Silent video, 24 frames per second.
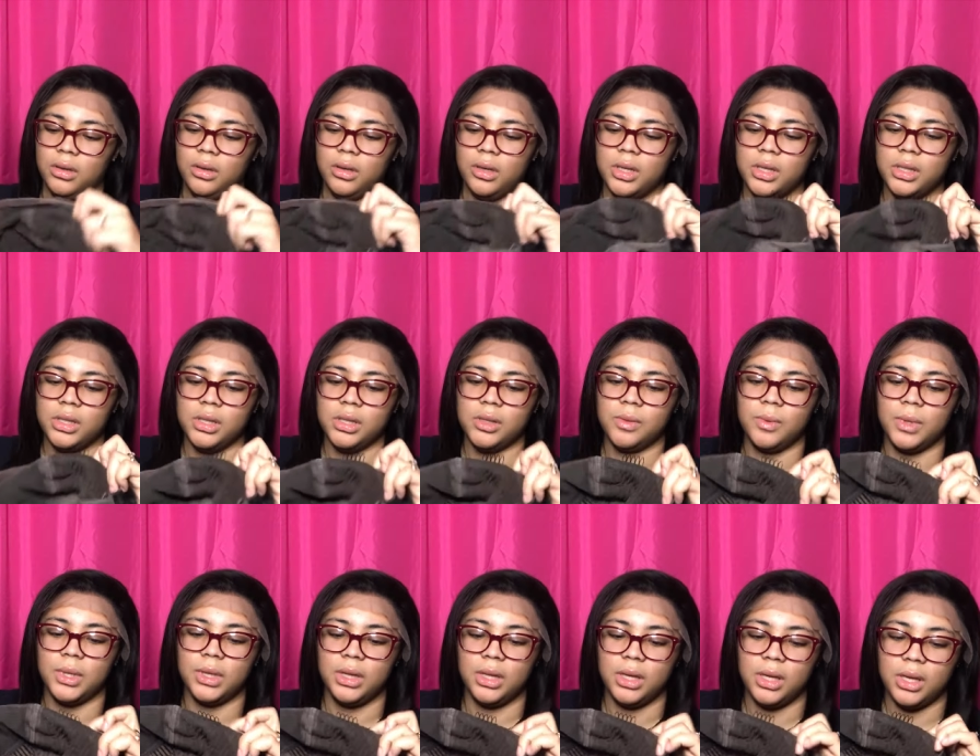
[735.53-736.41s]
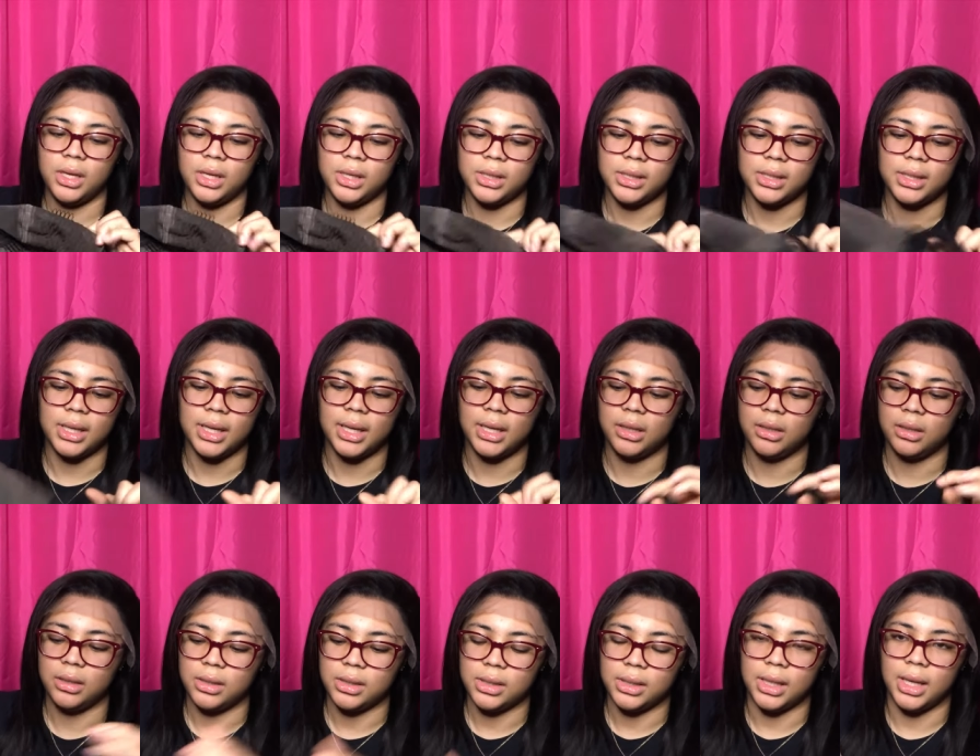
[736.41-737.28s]
This is what the inside
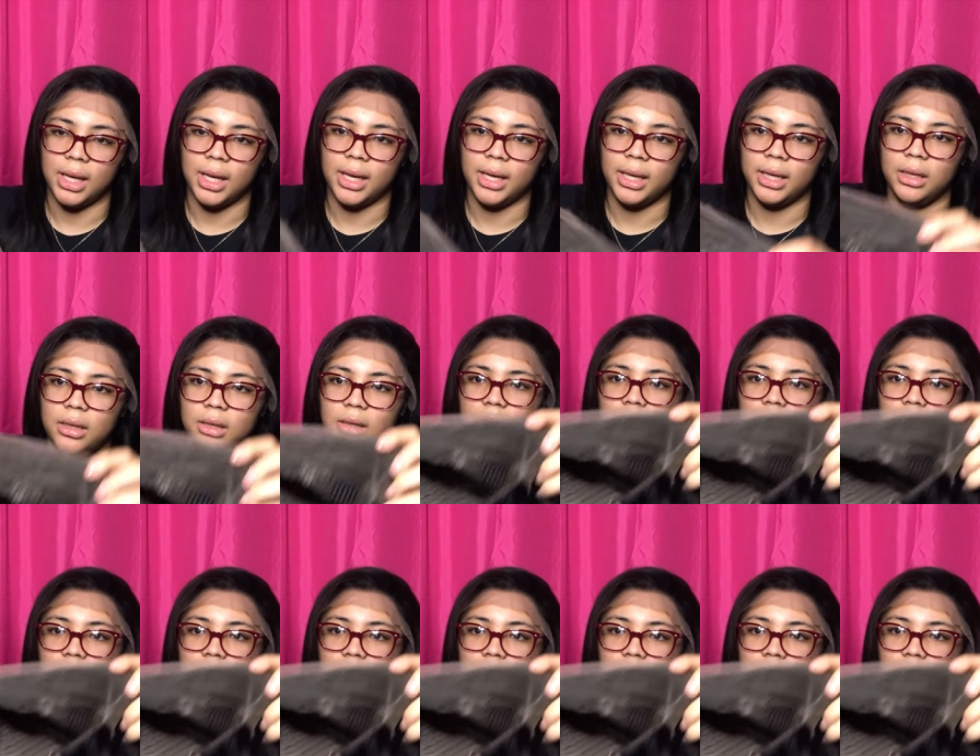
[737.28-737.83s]
looks like